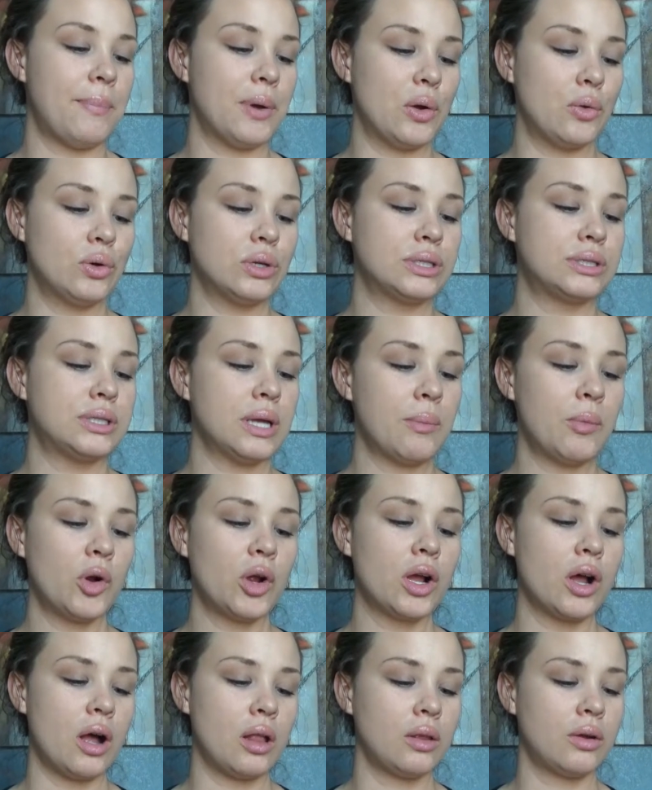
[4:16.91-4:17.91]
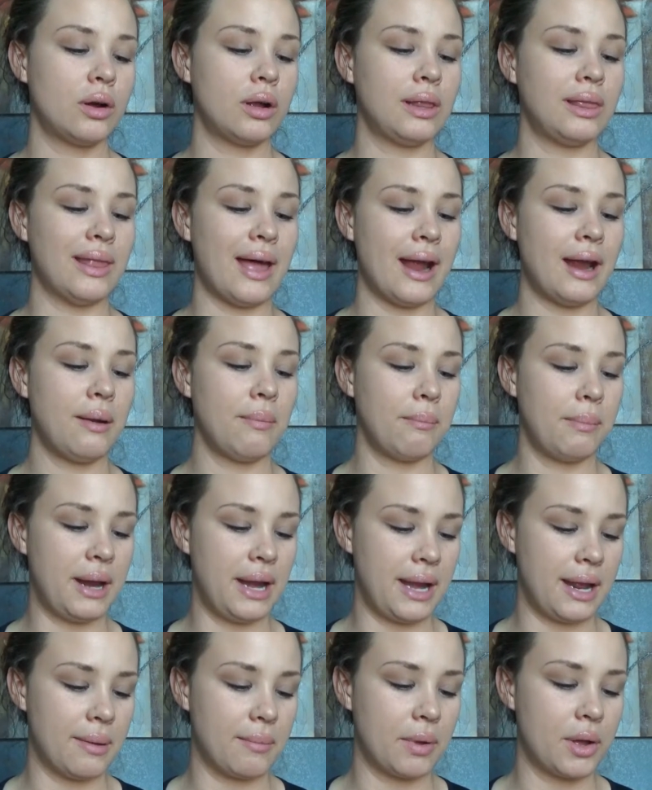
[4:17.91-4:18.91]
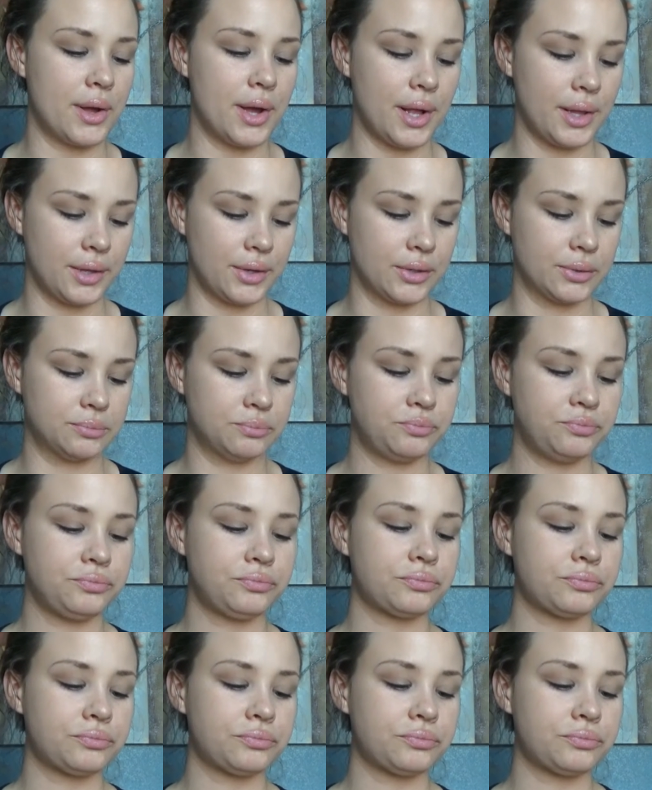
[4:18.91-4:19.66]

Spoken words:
Boat Summer Color Light Medium Color.